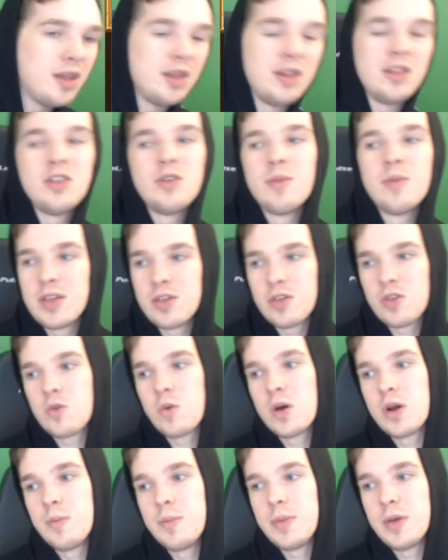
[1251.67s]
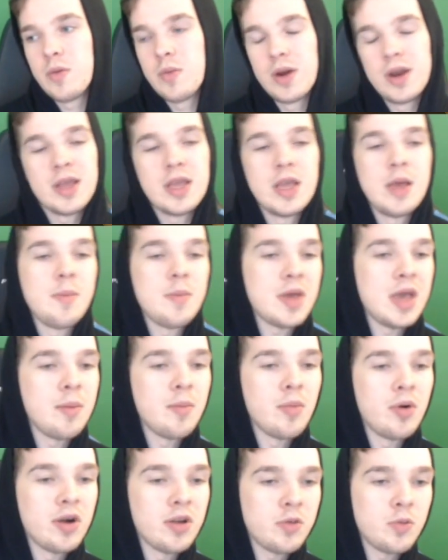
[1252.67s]
and you might just want to be running Imp
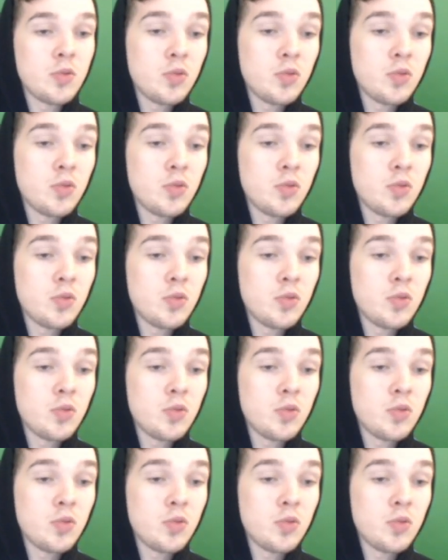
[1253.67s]
Gang Boss,